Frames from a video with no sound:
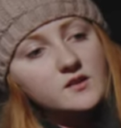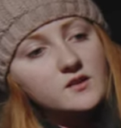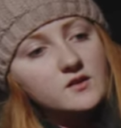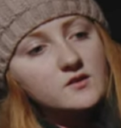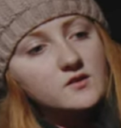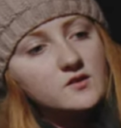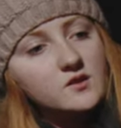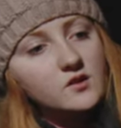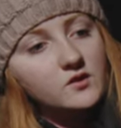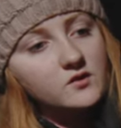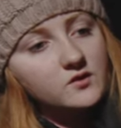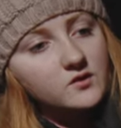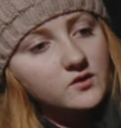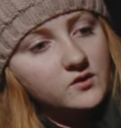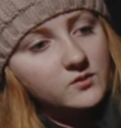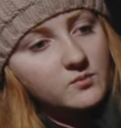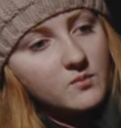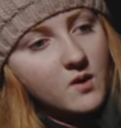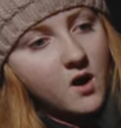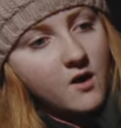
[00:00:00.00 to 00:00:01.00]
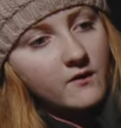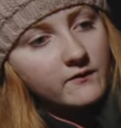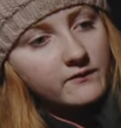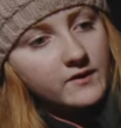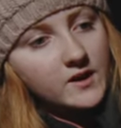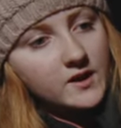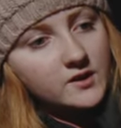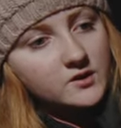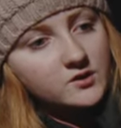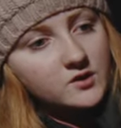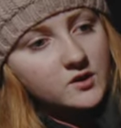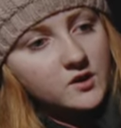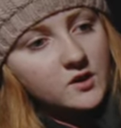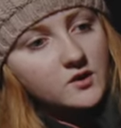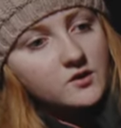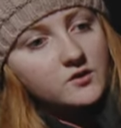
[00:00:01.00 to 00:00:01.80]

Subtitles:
They're still small fish.